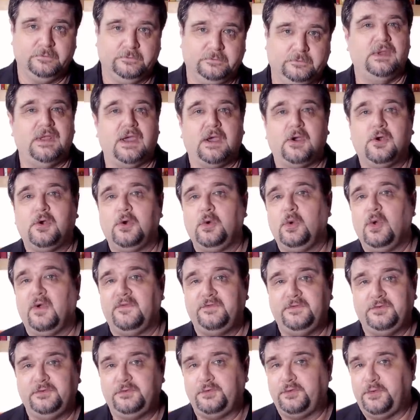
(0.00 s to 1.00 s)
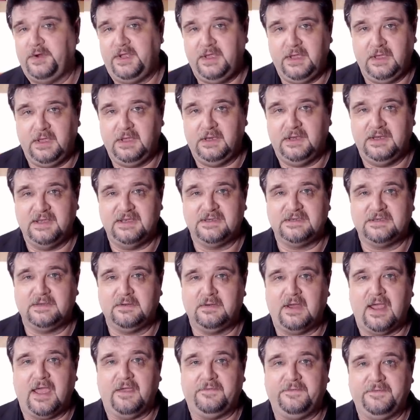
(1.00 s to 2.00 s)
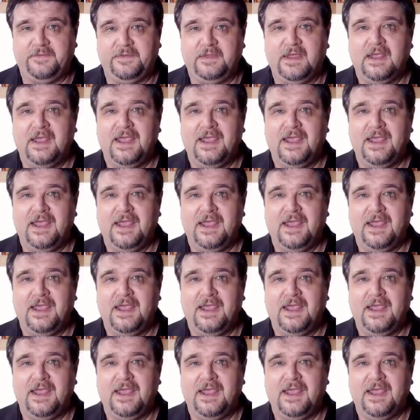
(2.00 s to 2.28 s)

With a crew of three, this craft